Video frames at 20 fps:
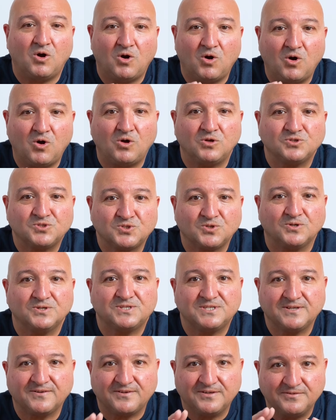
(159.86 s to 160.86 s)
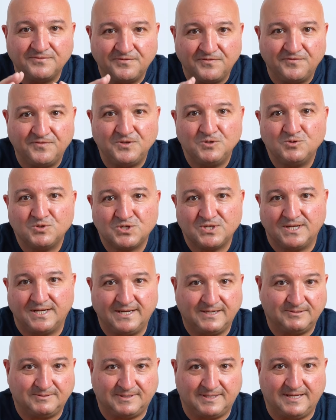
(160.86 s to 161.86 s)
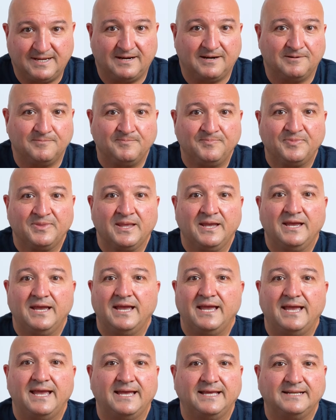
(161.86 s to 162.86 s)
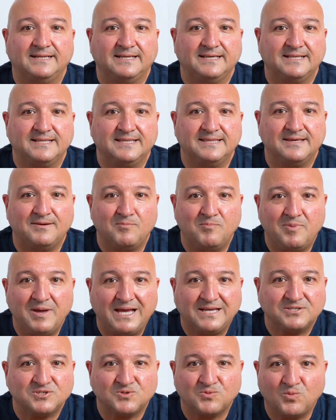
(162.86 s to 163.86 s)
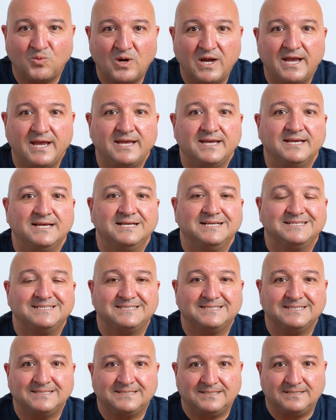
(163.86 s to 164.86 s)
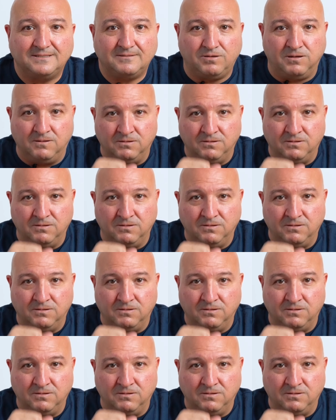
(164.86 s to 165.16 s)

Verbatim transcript: All sorts of confusion out there. And the best way to